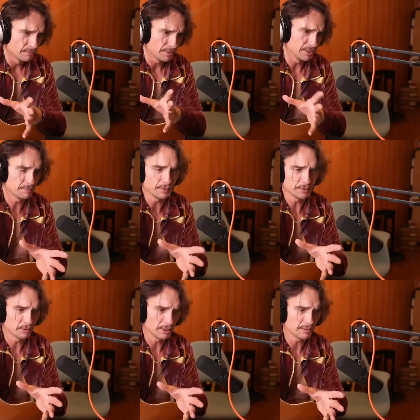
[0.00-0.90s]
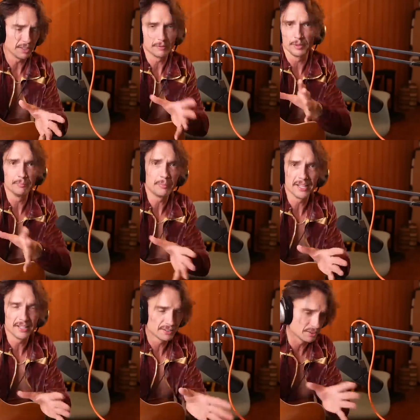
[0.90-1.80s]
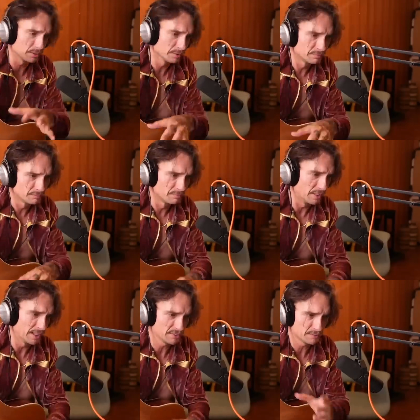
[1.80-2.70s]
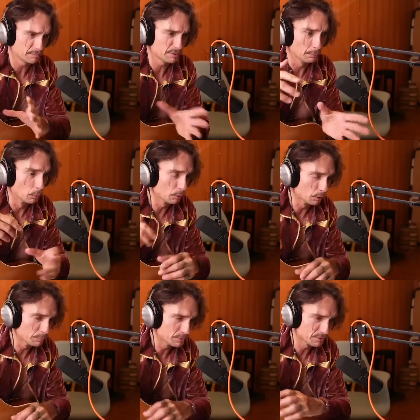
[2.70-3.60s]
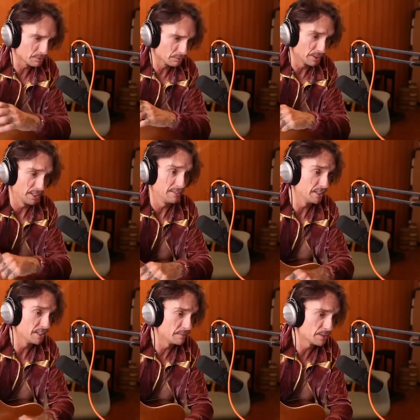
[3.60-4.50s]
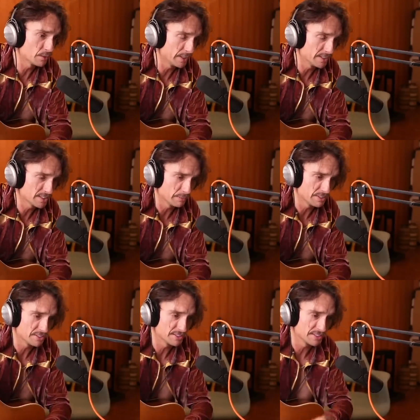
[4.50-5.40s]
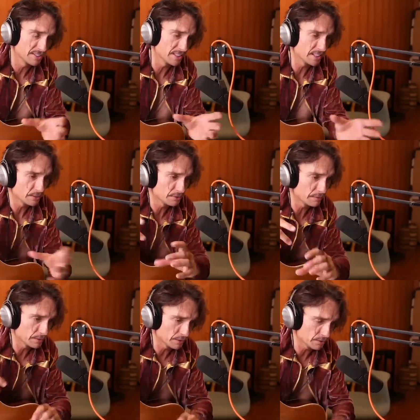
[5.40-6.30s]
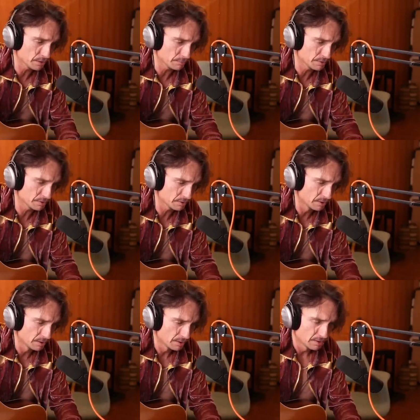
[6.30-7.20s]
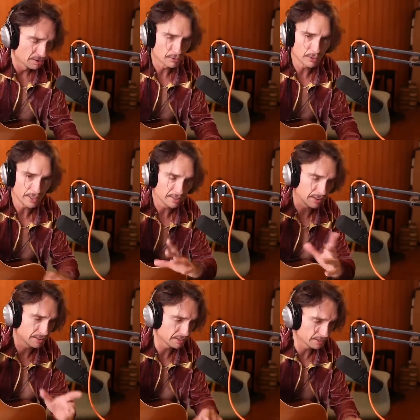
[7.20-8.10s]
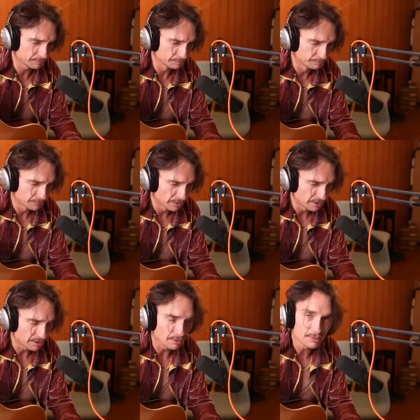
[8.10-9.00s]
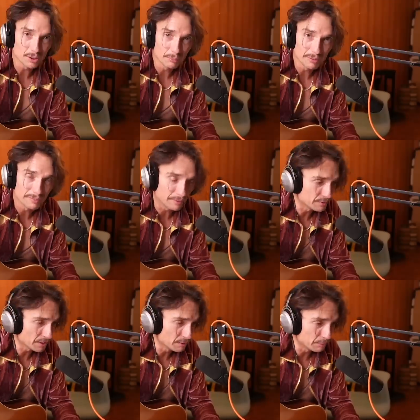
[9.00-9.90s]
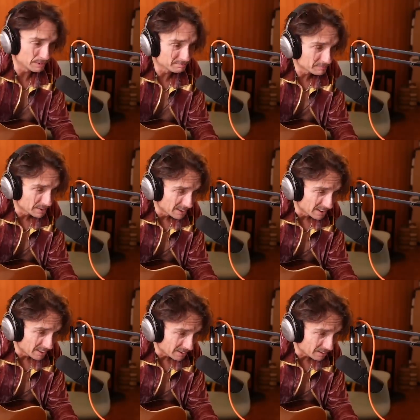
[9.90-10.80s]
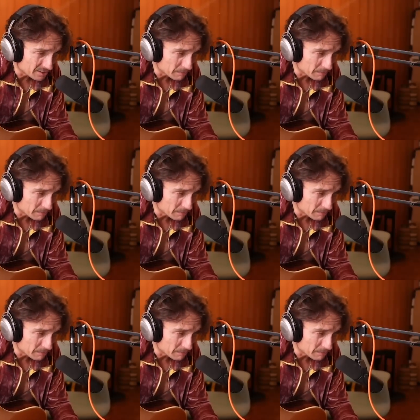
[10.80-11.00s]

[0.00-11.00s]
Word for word: is photographed either in pairs or as small groups or even individually in some instances, and then they use Photoshop to create like an ensemble photo. But it looks